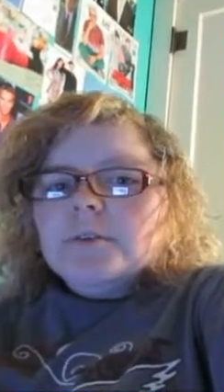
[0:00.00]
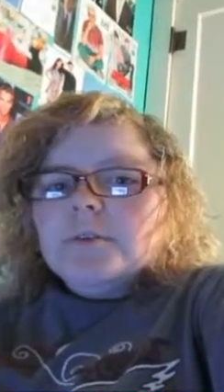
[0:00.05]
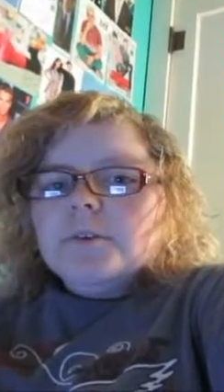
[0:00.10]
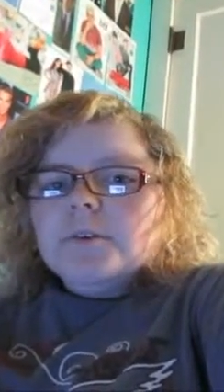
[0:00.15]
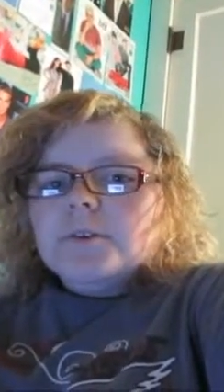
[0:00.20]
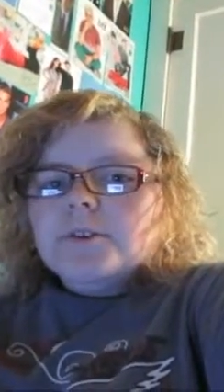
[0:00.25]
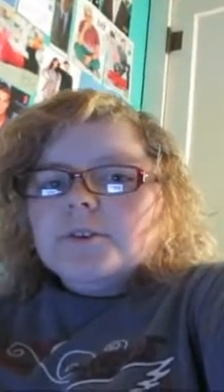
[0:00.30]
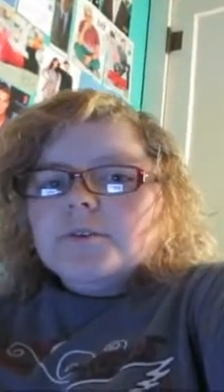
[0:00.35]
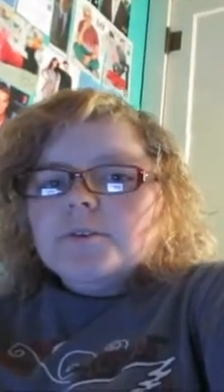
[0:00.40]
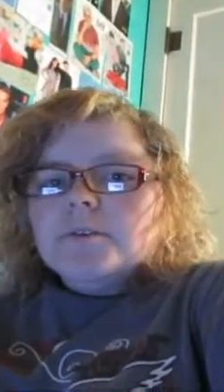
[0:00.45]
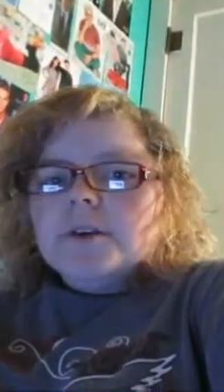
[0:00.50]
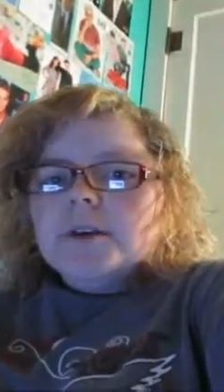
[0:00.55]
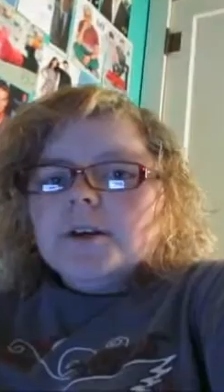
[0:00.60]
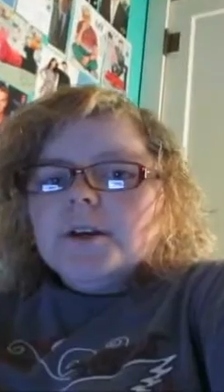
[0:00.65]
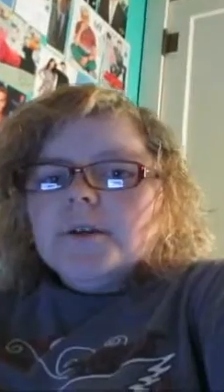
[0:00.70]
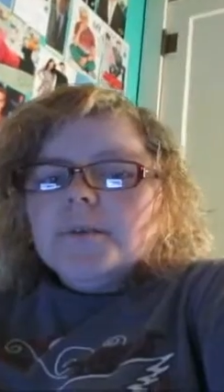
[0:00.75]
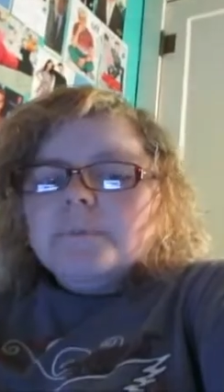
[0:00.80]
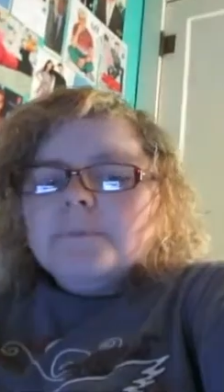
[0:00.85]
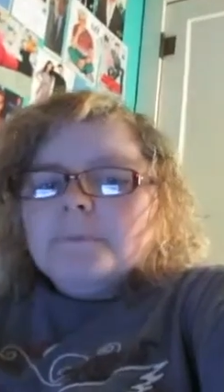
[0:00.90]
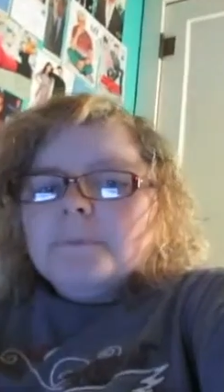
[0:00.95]
Horror
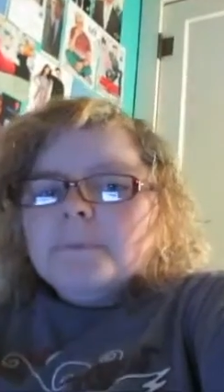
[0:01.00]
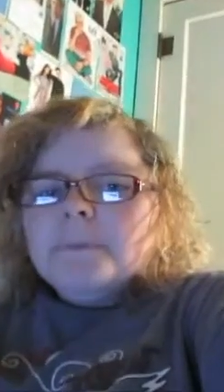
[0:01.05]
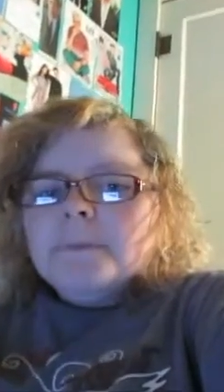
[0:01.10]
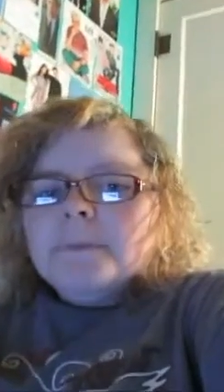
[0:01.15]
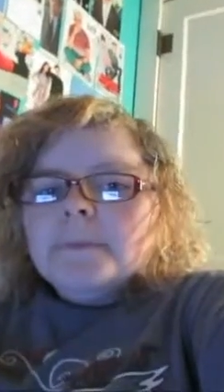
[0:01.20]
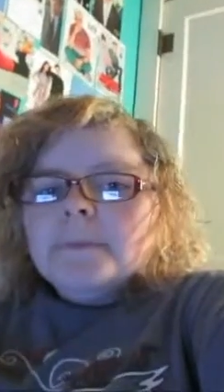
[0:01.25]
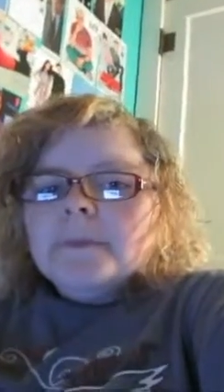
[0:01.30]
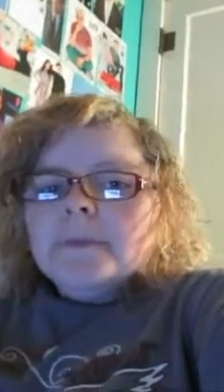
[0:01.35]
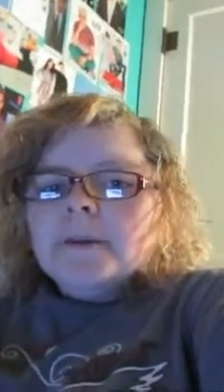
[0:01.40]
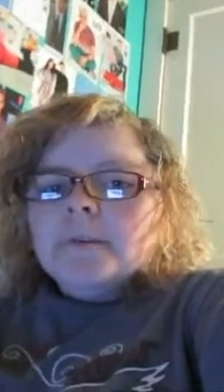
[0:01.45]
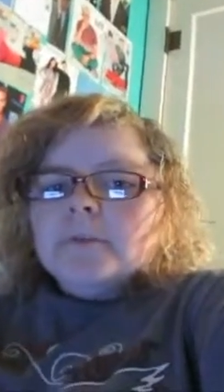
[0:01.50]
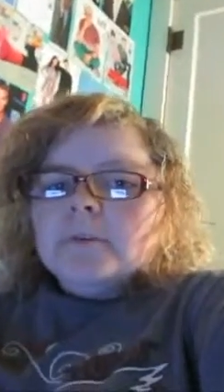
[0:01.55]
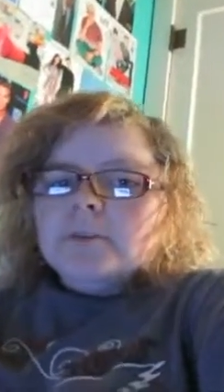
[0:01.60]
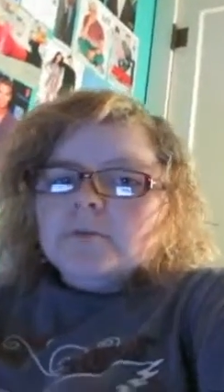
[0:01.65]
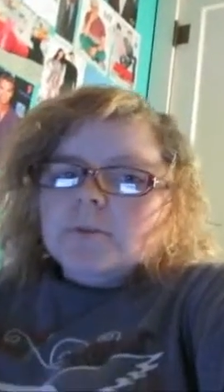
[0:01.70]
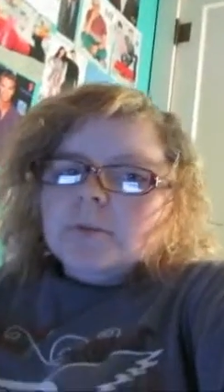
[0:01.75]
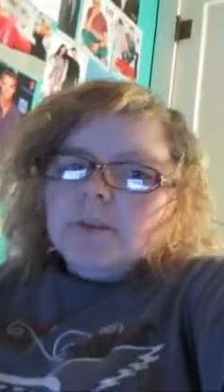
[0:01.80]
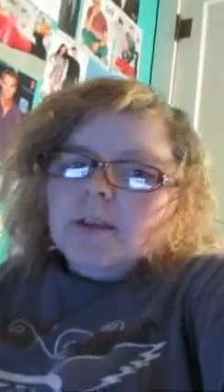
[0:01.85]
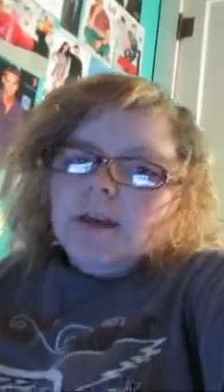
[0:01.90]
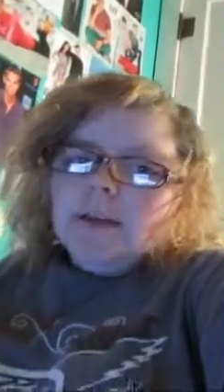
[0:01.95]
Story
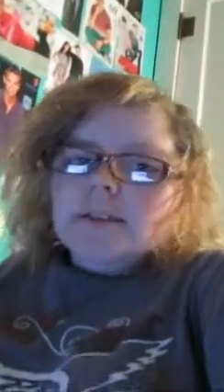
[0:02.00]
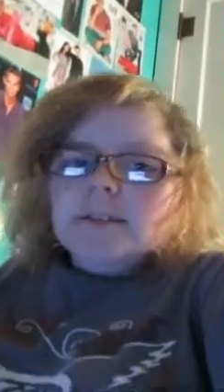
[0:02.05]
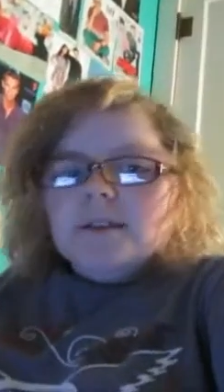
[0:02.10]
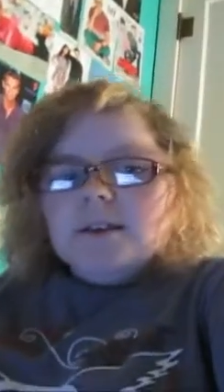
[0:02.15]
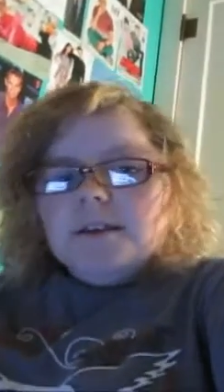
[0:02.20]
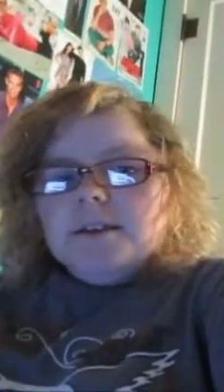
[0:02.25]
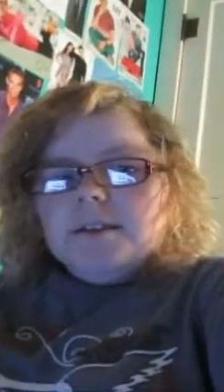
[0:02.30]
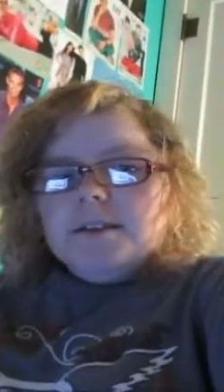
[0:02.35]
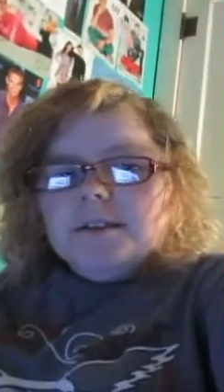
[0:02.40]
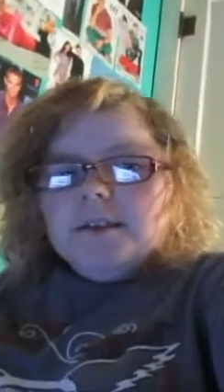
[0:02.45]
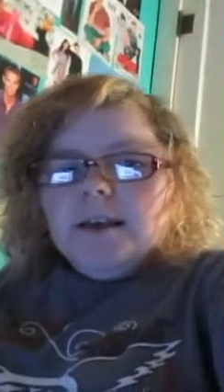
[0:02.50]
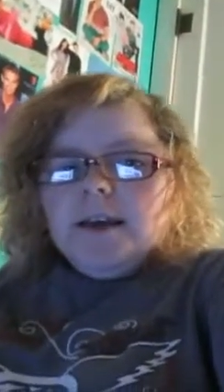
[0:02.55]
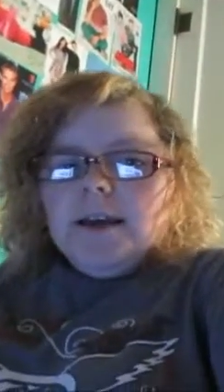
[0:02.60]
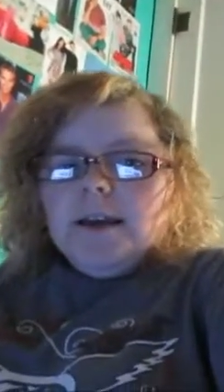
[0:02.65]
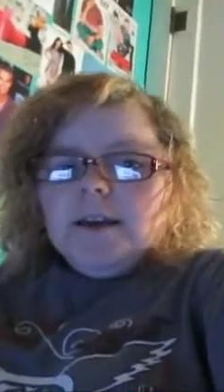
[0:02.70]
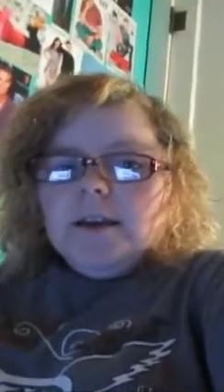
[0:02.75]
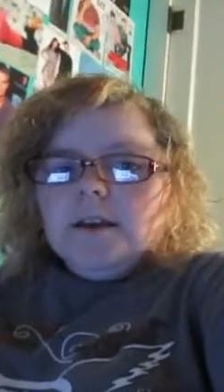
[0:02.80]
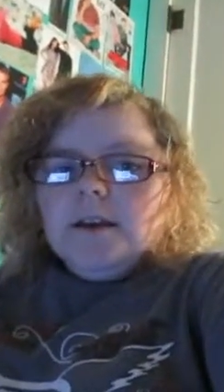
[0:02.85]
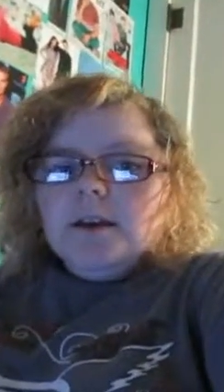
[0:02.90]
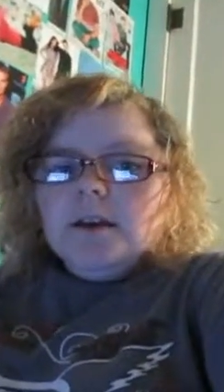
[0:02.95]
between last night and
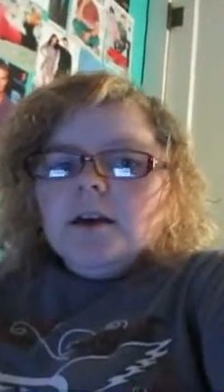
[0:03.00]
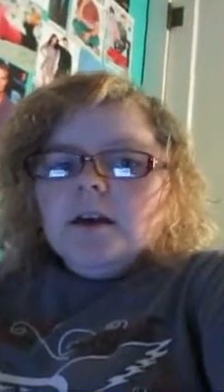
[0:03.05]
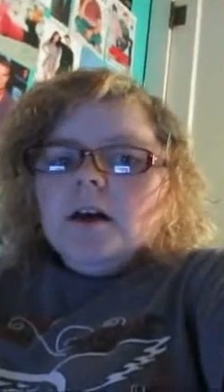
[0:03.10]
today.